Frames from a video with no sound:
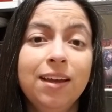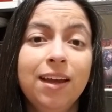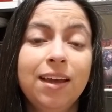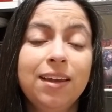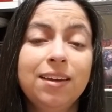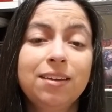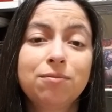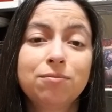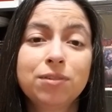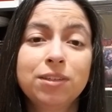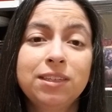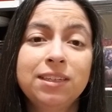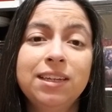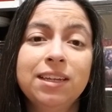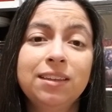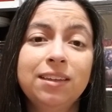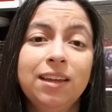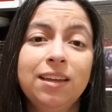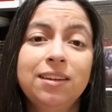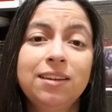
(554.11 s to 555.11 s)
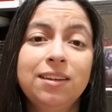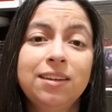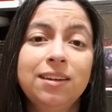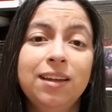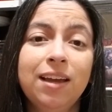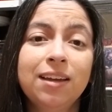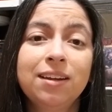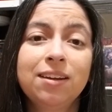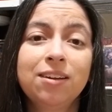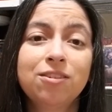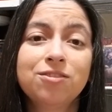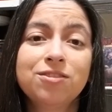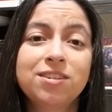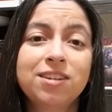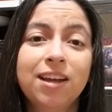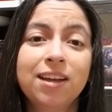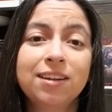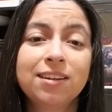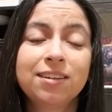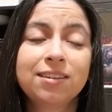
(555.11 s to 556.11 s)
I didn't really get the ending, I didn't
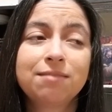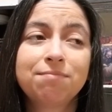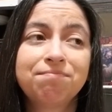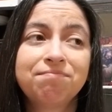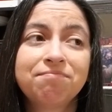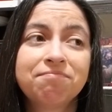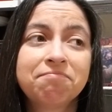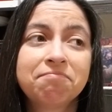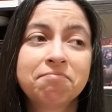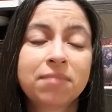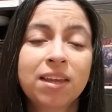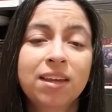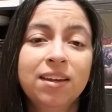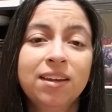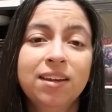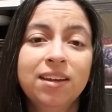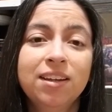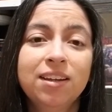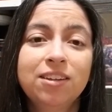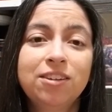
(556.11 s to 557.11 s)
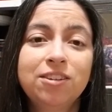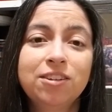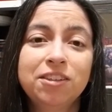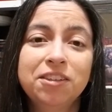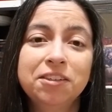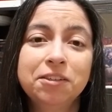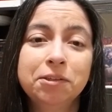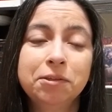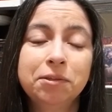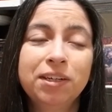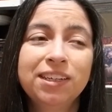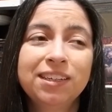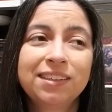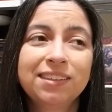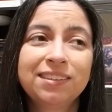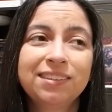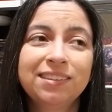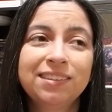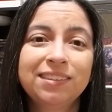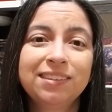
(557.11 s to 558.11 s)
understand it. So
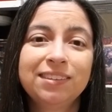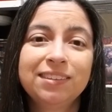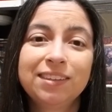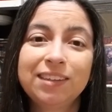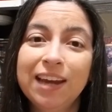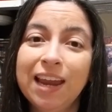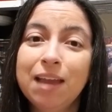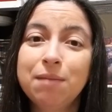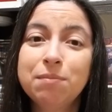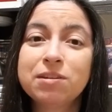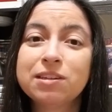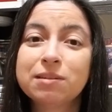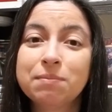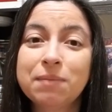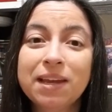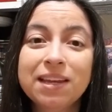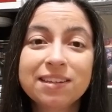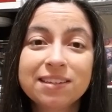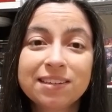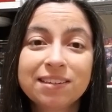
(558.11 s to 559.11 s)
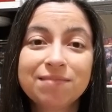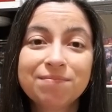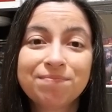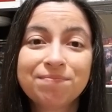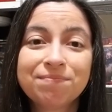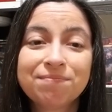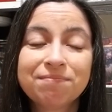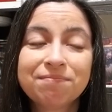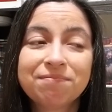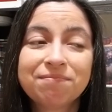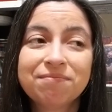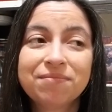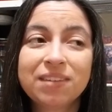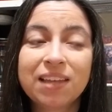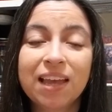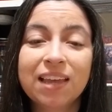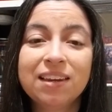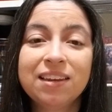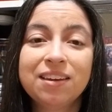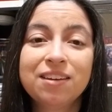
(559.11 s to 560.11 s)
the game is amazing.
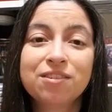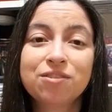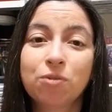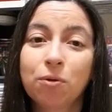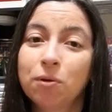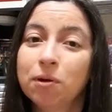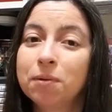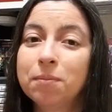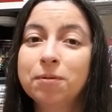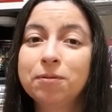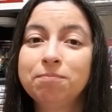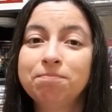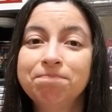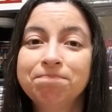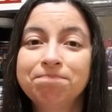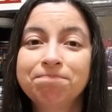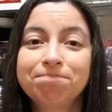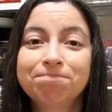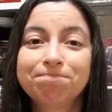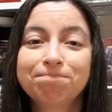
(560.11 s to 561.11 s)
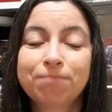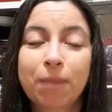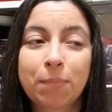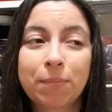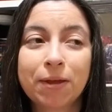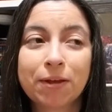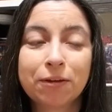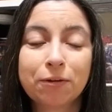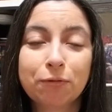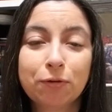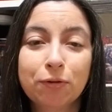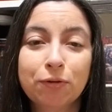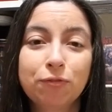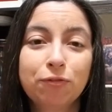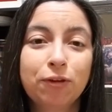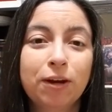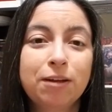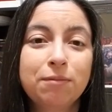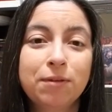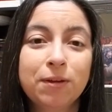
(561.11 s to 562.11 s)
The ending is horrible. I'm not going to ruin it
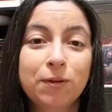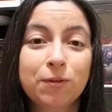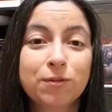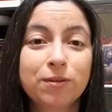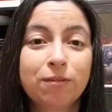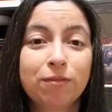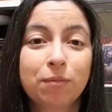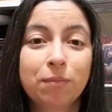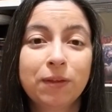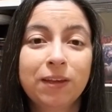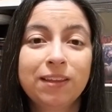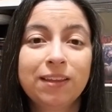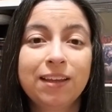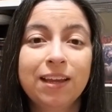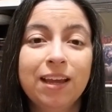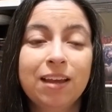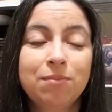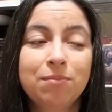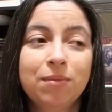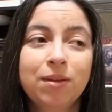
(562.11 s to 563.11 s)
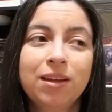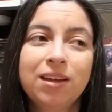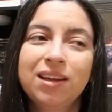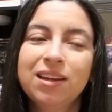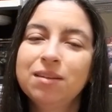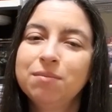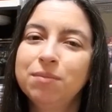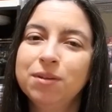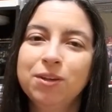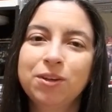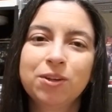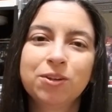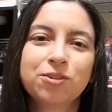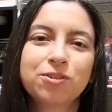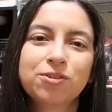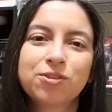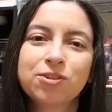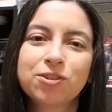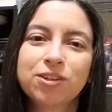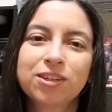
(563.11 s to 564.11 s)
for anybody who's never played the game, but you can
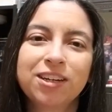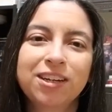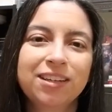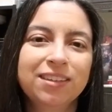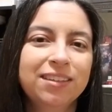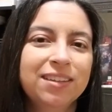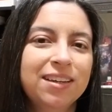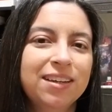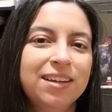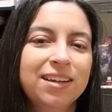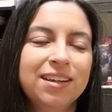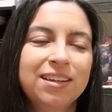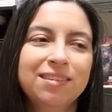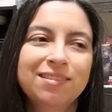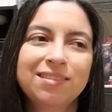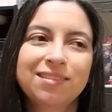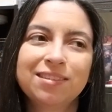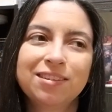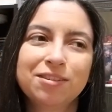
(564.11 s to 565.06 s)
just look online.